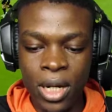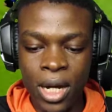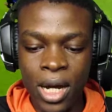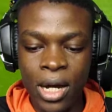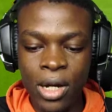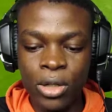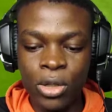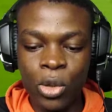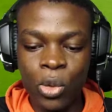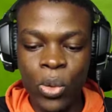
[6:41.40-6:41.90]

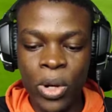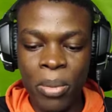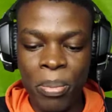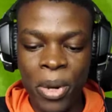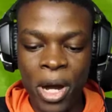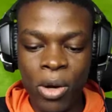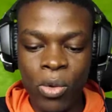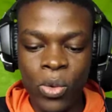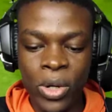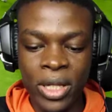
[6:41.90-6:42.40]
I don't know where
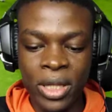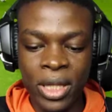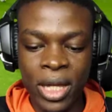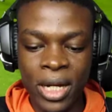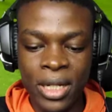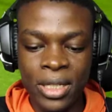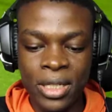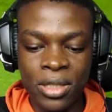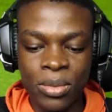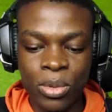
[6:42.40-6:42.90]
Paqueta
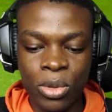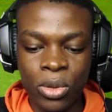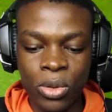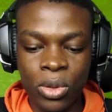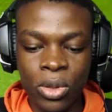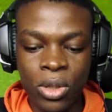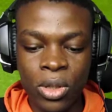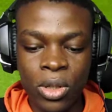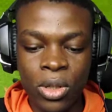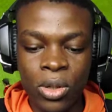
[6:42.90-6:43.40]
is.
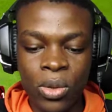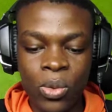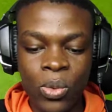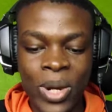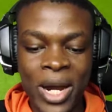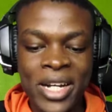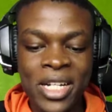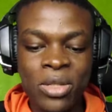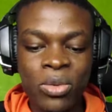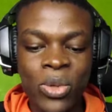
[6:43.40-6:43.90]

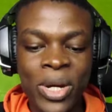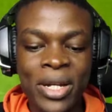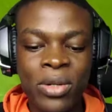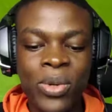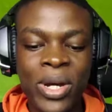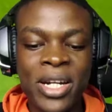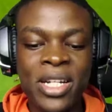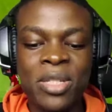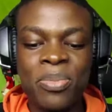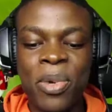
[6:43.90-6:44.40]
Where is where
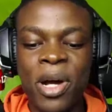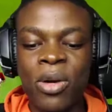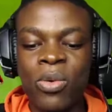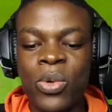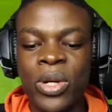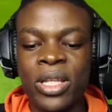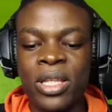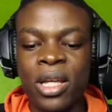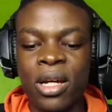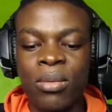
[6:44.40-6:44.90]
where is
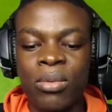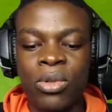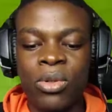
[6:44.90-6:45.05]
Paqueta?